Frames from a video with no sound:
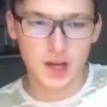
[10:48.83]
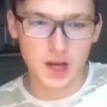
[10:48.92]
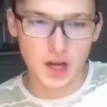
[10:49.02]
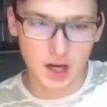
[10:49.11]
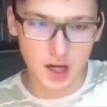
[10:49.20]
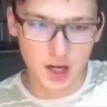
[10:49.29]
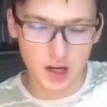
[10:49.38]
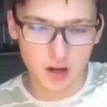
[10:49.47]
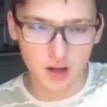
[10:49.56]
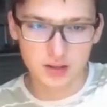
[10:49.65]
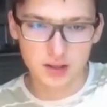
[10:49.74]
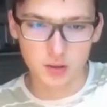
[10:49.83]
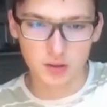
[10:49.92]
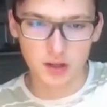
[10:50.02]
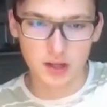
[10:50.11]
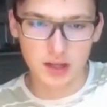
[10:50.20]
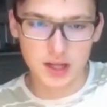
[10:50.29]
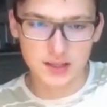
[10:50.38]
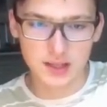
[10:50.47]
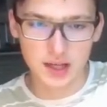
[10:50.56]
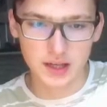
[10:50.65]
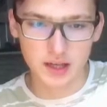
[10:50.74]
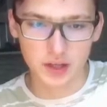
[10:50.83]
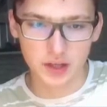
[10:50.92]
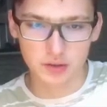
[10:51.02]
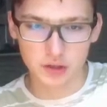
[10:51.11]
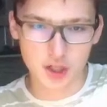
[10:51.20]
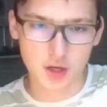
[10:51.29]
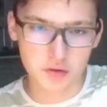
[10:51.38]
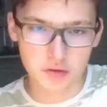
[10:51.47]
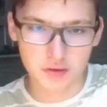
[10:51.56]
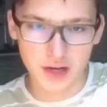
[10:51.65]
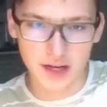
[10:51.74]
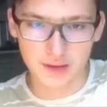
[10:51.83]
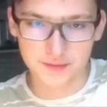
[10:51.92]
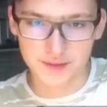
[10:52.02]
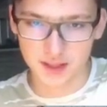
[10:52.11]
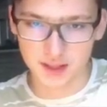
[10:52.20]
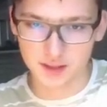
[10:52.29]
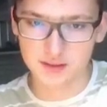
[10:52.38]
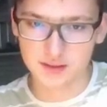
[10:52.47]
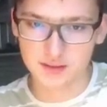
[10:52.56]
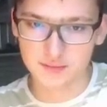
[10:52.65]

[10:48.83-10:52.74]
Uh, also, uh, last line I wanted to show you, knight f six.